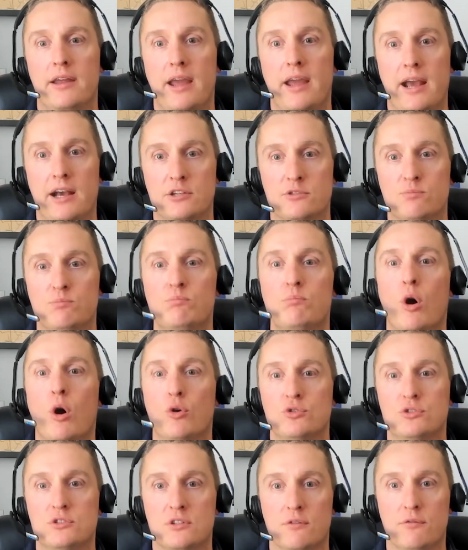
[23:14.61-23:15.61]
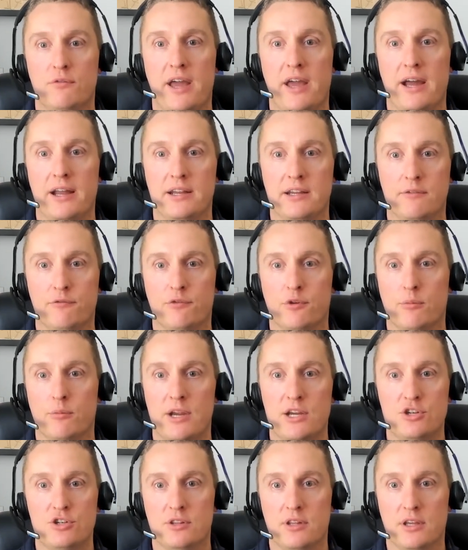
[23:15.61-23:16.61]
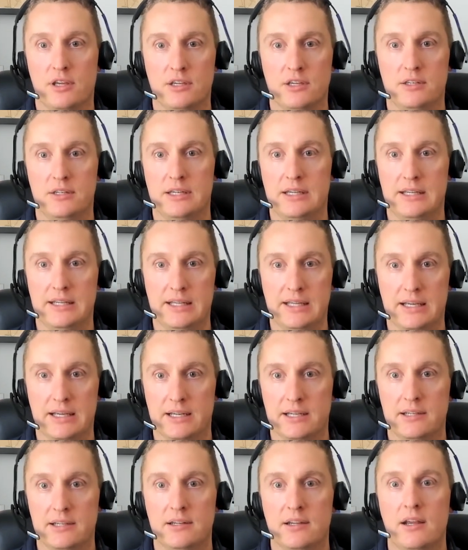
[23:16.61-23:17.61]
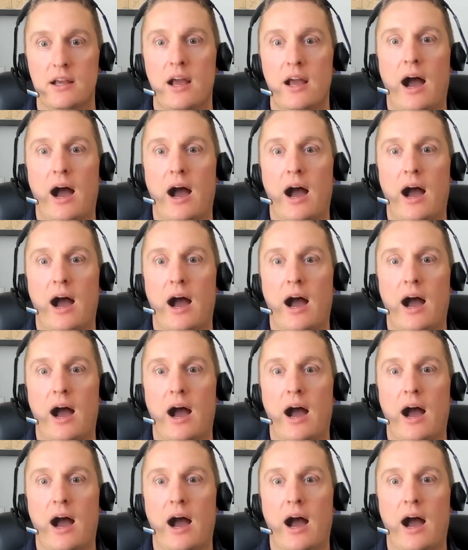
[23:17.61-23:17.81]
has most of that information that you need in it.